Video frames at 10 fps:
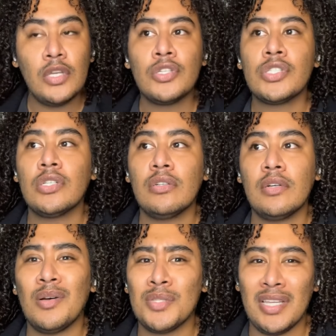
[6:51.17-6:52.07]
So
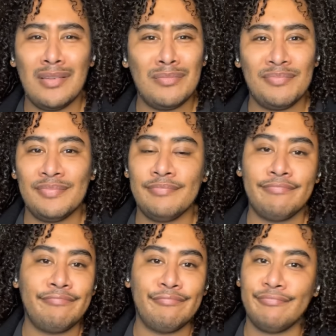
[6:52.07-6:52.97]
I was like,
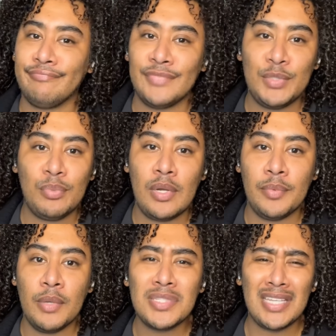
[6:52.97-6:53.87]

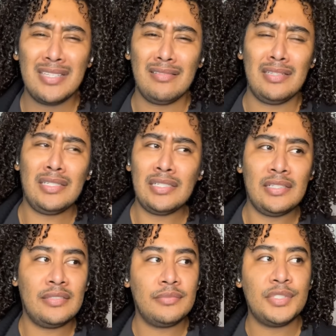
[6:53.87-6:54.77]
it was like
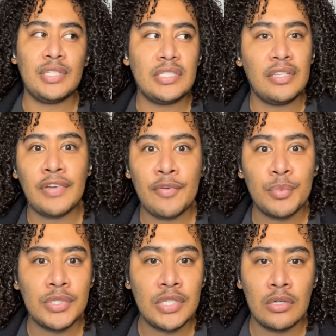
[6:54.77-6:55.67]

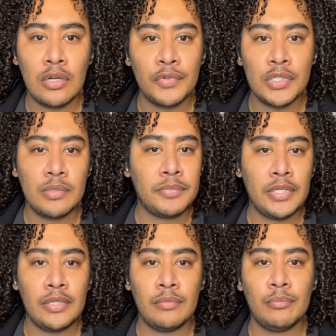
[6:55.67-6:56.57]
65% off or
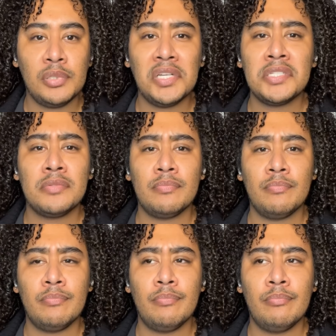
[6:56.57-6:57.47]
something, plus
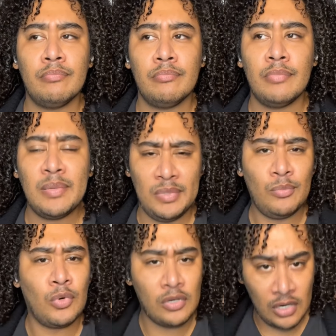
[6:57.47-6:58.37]
maybe
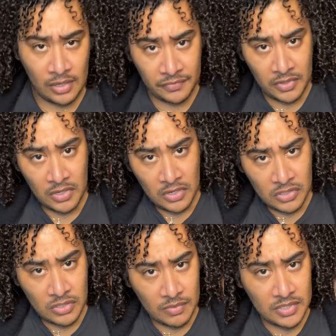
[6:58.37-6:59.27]
more off.
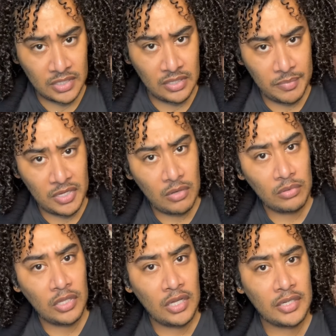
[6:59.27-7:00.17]
So I was like, let me go
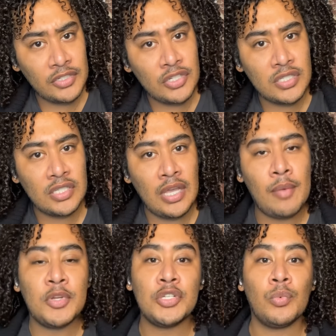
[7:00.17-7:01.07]
look and just see how
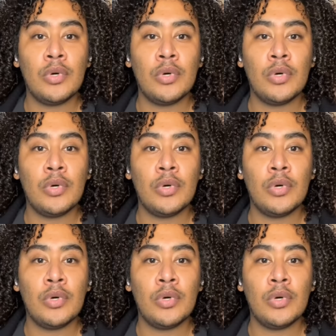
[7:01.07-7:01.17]
much it